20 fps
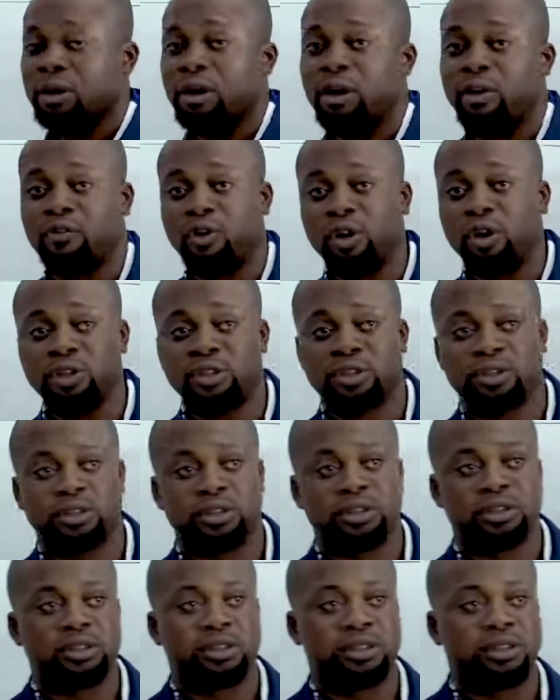Of
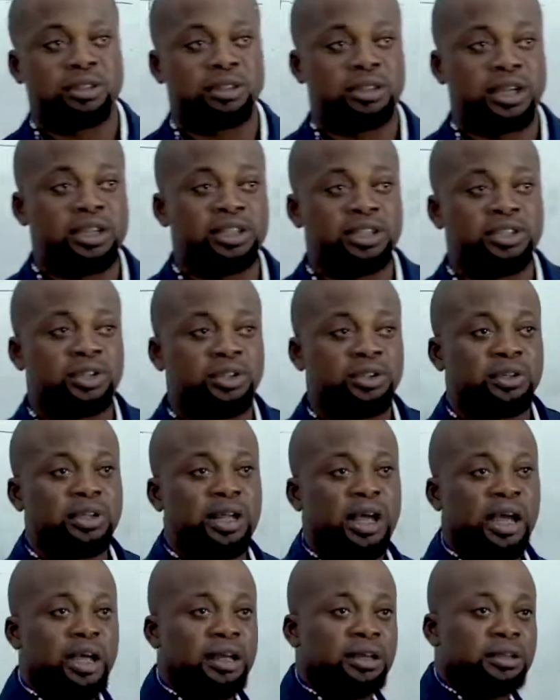course, there is
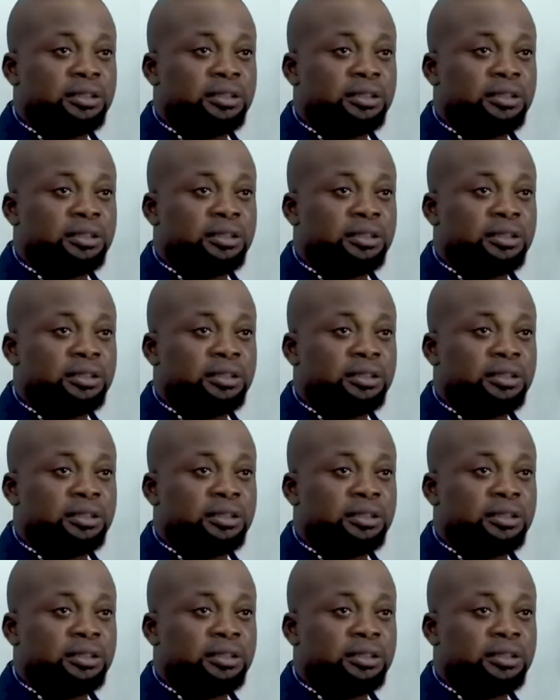another